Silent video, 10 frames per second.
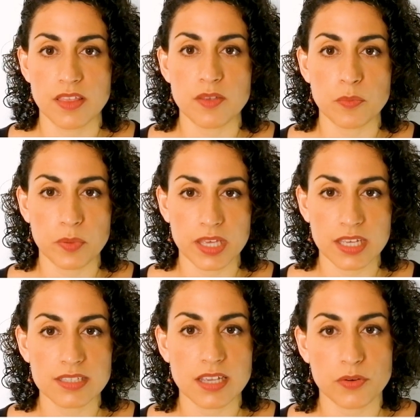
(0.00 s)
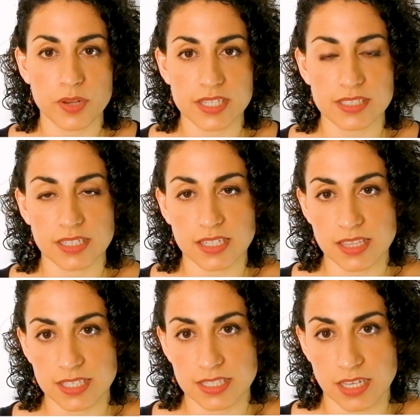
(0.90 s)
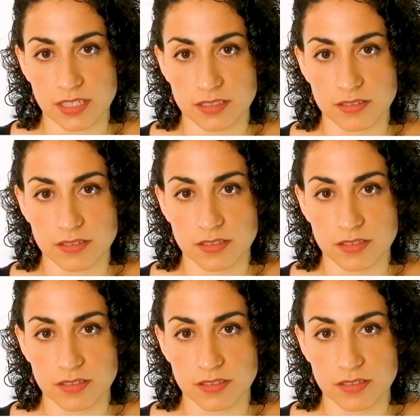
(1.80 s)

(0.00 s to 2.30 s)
The pigs are resting in the sun.